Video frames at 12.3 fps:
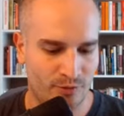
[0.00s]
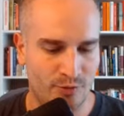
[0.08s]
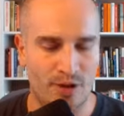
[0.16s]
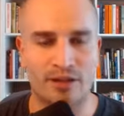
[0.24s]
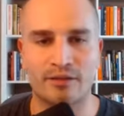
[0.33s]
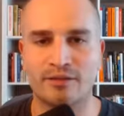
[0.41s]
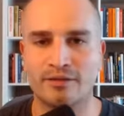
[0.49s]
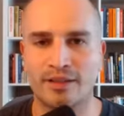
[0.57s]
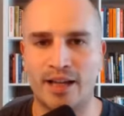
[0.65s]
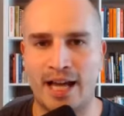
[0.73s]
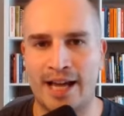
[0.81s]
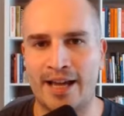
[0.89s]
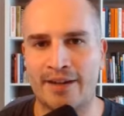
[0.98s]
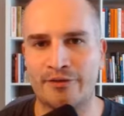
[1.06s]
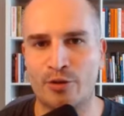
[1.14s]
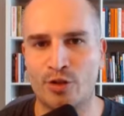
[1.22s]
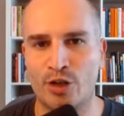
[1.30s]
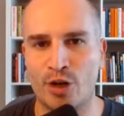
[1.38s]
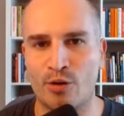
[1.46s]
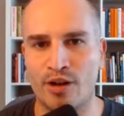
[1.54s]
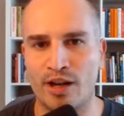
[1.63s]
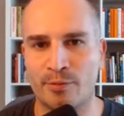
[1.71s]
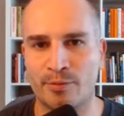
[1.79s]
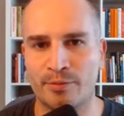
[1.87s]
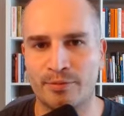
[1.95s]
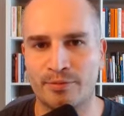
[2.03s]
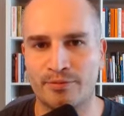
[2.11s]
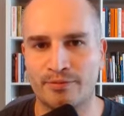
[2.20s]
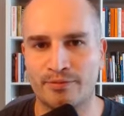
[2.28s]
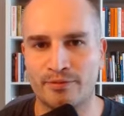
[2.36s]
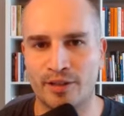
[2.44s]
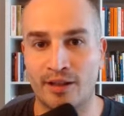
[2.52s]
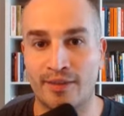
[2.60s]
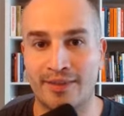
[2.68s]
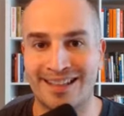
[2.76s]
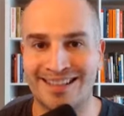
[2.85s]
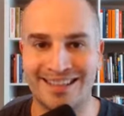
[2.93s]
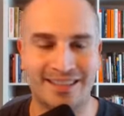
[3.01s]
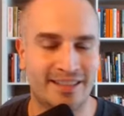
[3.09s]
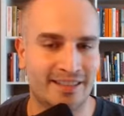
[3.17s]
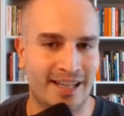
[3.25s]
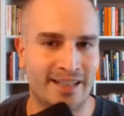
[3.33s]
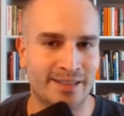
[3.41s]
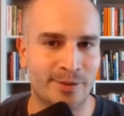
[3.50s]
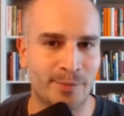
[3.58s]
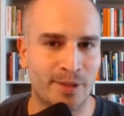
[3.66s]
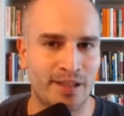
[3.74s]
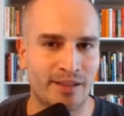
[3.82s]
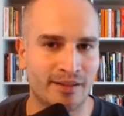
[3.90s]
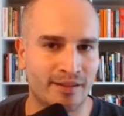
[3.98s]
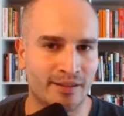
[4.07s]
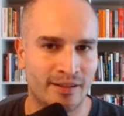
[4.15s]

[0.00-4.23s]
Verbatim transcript: well, I have to show up authentically and as me.